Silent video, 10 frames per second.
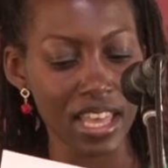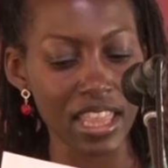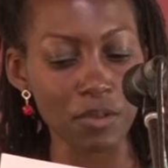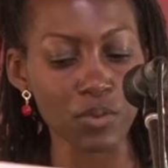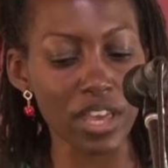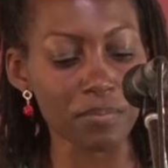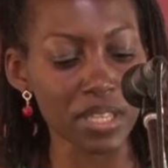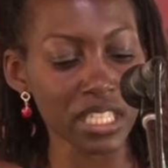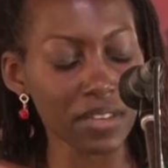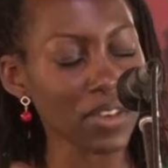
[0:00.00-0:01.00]
That we have
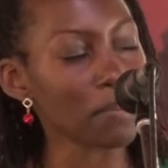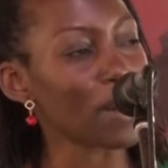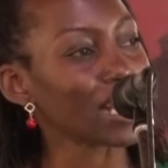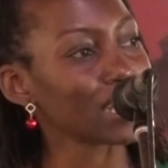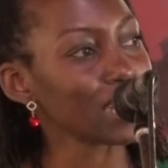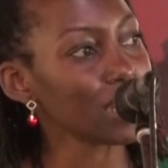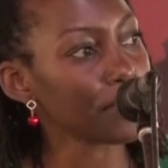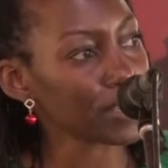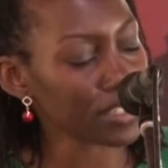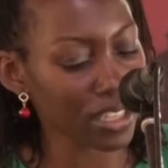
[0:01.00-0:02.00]
been given
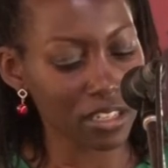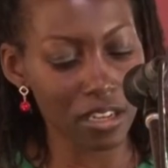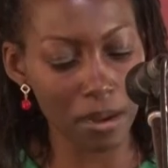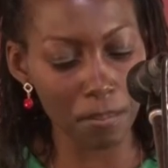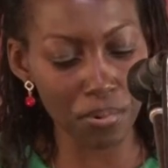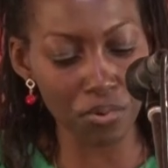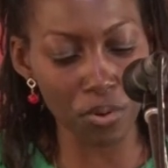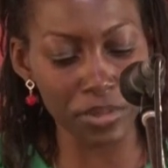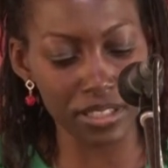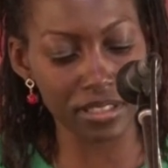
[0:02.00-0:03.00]
magnificent
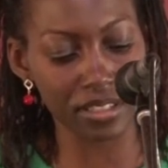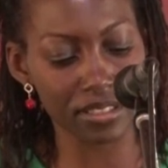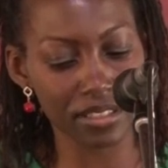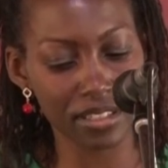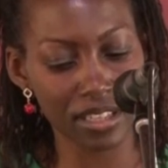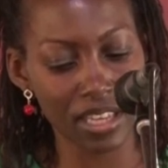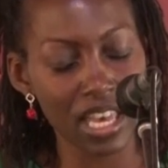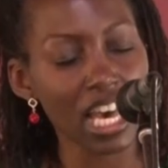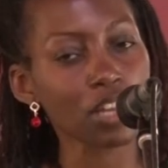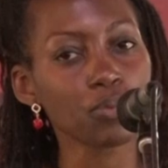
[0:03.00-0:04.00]
promises,
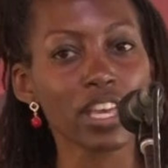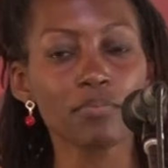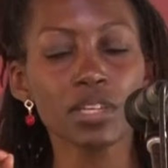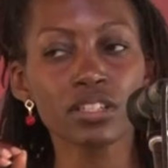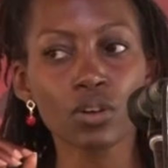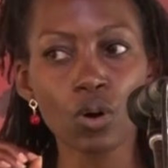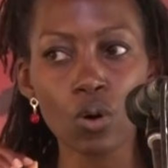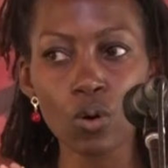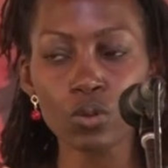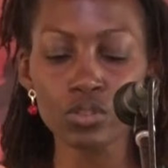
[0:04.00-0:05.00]
and we have been
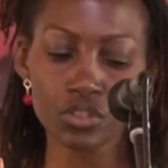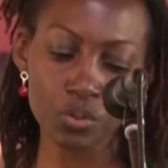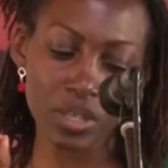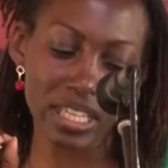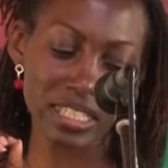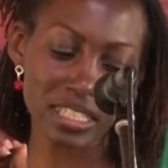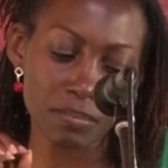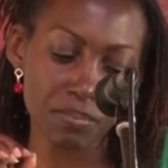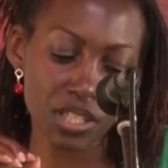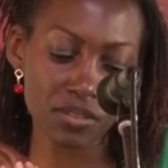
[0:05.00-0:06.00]
called to
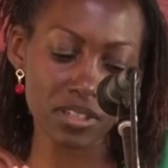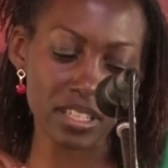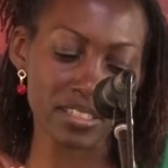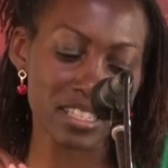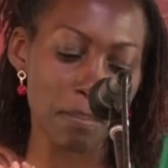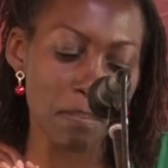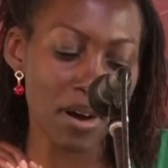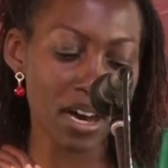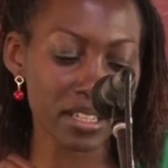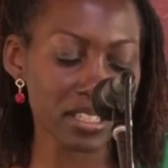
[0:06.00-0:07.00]
experience the
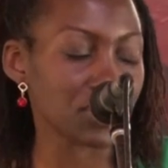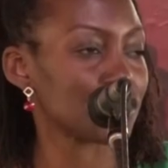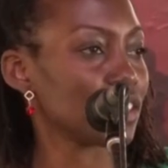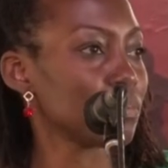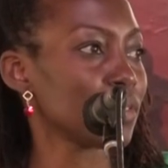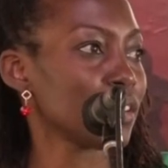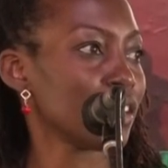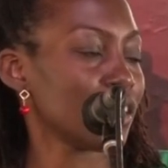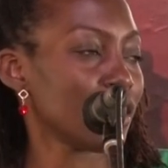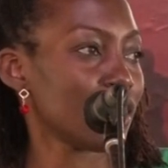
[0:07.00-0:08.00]
partnership
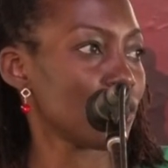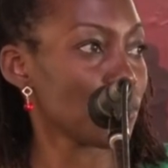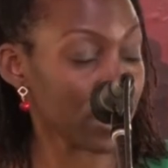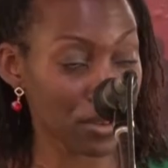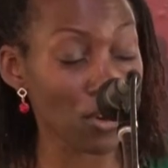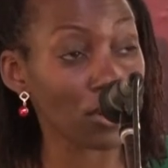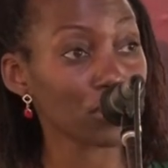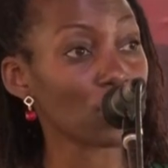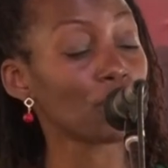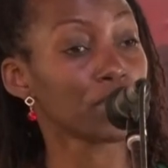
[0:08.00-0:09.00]
with
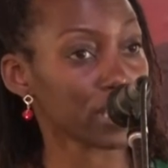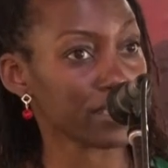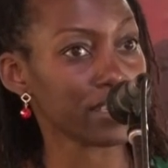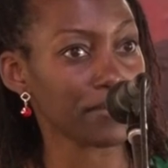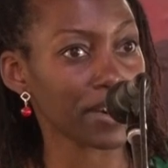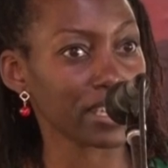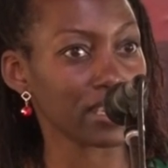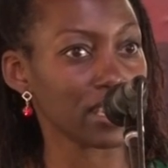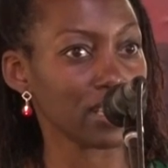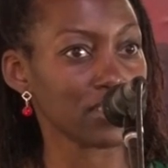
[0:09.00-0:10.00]
God of his
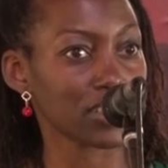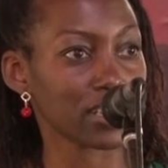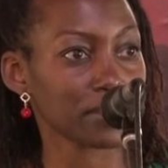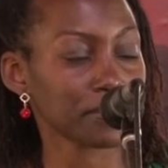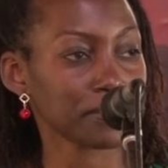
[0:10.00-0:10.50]
divine nature.